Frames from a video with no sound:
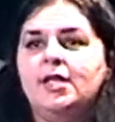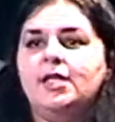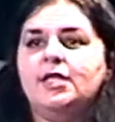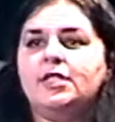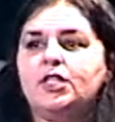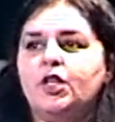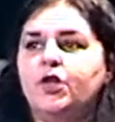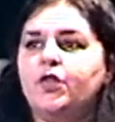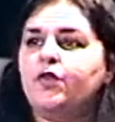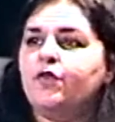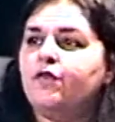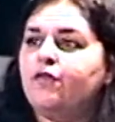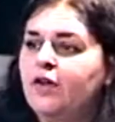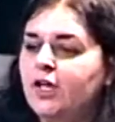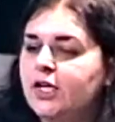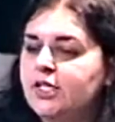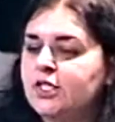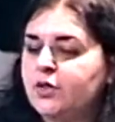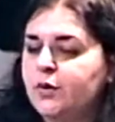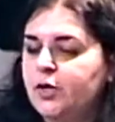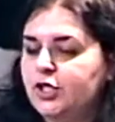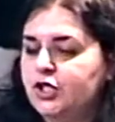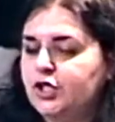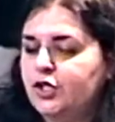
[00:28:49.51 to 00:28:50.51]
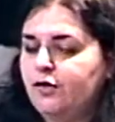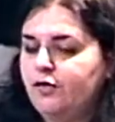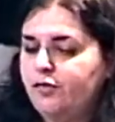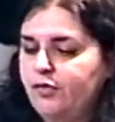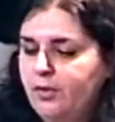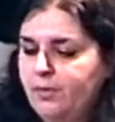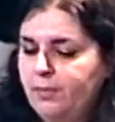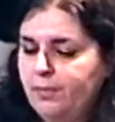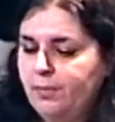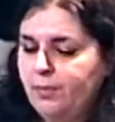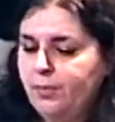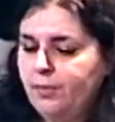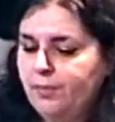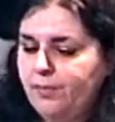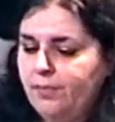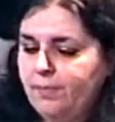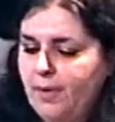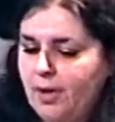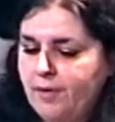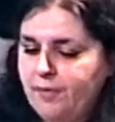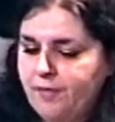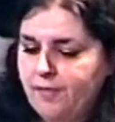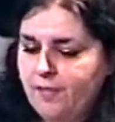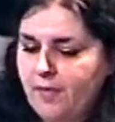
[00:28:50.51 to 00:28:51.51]
So the first question from
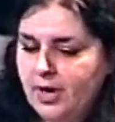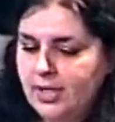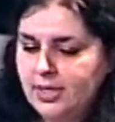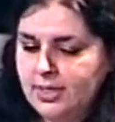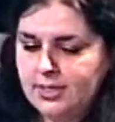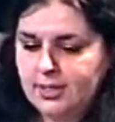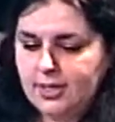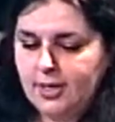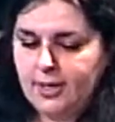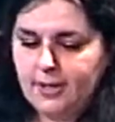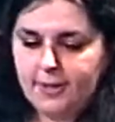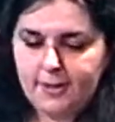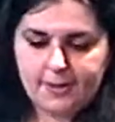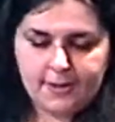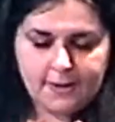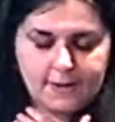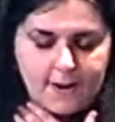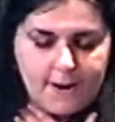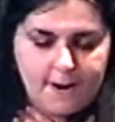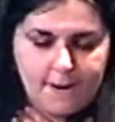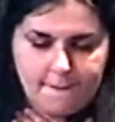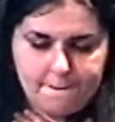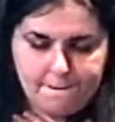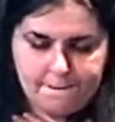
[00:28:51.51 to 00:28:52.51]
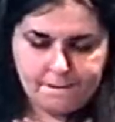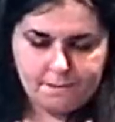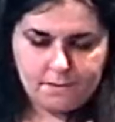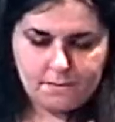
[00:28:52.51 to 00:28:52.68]
my friend and